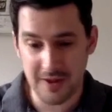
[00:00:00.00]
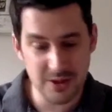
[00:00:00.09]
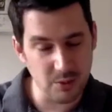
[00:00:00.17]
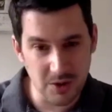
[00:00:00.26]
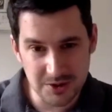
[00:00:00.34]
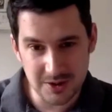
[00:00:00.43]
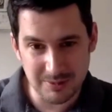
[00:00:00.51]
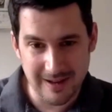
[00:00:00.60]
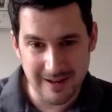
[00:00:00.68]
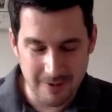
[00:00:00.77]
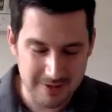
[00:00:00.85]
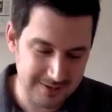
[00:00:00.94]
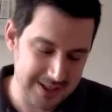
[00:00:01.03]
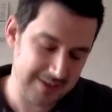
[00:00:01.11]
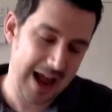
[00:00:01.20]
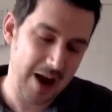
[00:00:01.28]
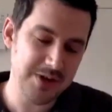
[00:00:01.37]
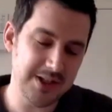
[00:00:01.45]
the things we're also playing with is kind
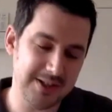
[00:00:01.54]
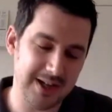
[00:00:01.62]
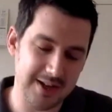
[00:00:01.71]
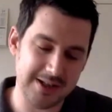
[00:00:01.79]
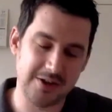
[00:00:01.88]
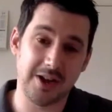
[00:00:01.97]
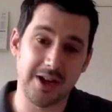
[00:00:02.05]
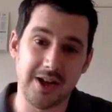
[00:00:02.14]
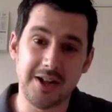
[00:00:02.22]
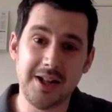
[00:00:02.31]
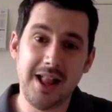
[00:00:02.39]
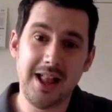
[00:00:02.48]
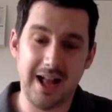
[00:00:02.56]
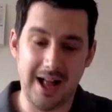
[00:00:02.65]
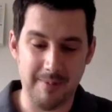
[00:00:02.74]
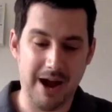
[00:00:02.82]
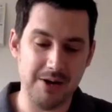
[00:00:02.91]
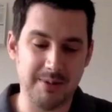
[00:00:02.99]
of, how do you start to look
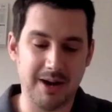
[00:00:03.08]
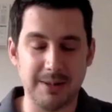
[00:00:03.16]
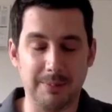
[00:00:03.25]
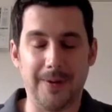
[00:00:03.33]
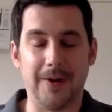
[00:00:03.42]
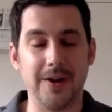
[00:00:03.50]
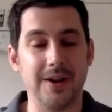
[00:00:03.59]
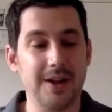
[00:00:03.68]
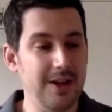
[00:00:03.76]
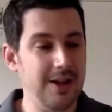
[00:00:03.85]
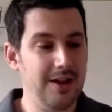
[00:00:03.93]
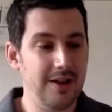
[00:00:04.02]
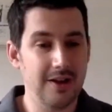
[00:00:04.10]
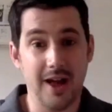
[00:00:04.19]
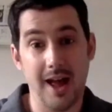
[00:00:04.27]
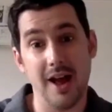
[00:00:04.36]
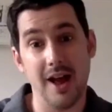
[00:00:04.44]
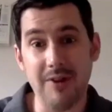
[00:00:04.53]
at how you might deploy
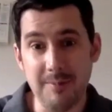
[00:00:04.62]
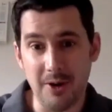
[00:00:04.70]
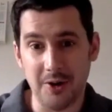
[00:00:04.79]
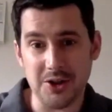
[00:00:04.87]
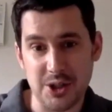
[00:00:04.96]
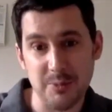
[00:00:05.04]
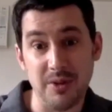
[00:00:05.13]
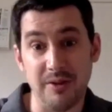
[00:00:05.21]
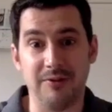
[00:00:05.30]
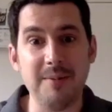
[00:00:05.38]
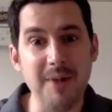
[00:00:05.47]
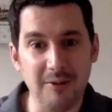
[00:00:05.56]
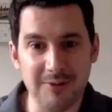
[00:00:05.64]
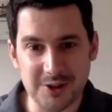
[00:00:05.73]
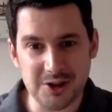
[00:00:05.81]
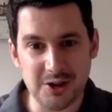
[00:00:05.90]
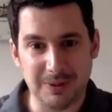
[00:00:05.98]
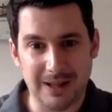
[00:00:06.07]
a female customer with a female
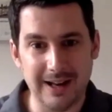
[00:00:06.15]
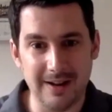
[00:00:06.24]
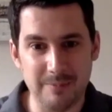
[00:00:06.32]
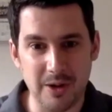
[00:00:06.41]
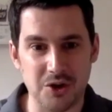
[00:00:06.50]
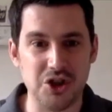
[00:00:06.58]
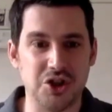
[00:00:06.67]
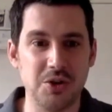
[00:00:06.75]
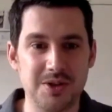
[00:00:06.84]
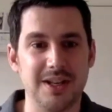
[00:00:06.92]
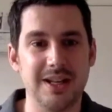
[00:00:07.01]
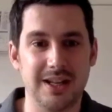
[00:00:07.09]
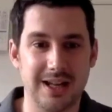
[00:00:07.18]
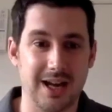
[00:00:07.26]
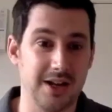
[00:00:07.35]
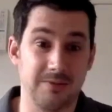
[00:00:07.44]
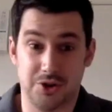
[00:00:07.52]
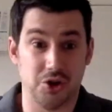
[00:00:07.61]
financial planner? Because you do see
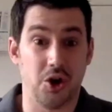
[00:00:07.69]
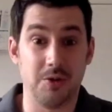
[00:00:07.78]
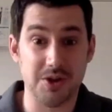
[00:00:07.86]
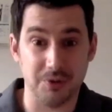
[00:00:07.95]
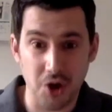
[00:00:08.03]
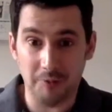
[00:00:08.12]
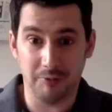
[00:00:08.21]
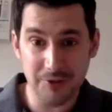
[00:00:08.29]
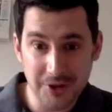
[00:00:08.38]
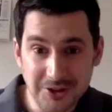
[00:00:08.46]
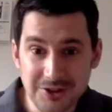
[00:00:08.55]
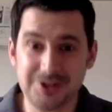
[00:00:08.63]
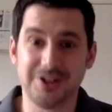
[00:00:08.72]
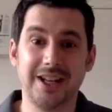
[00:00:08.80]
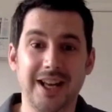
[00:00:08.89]
kind of stories of confidence.